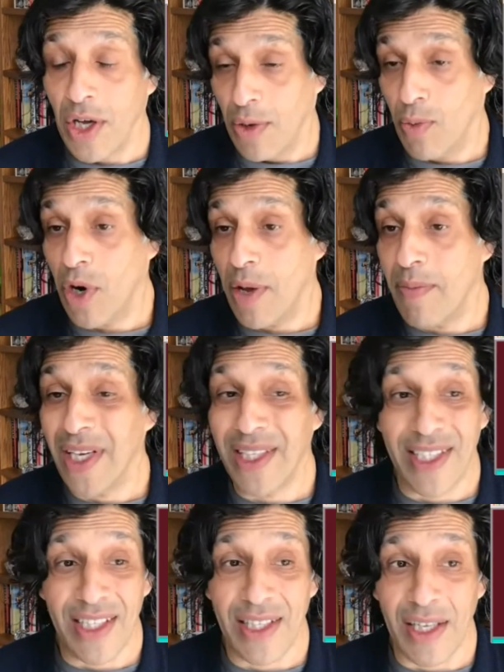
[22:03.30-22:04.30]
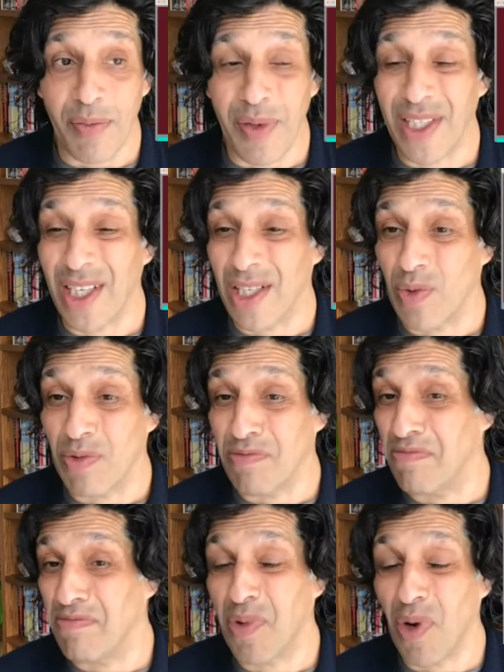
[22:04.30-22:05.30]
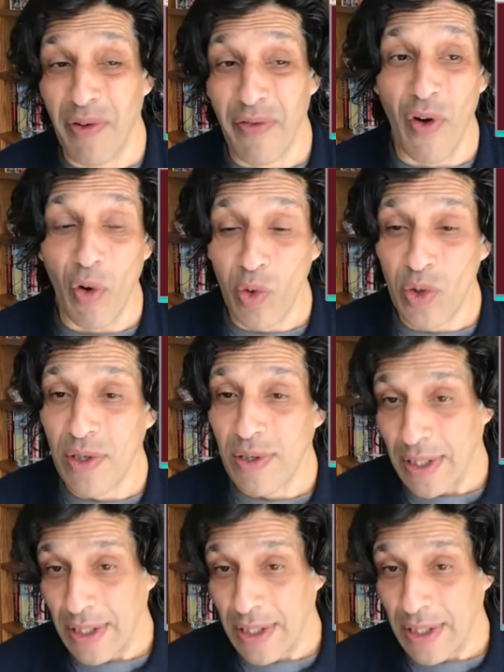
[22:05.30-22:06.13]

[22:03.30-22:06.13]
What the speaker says: what it means is that the business would probably fold,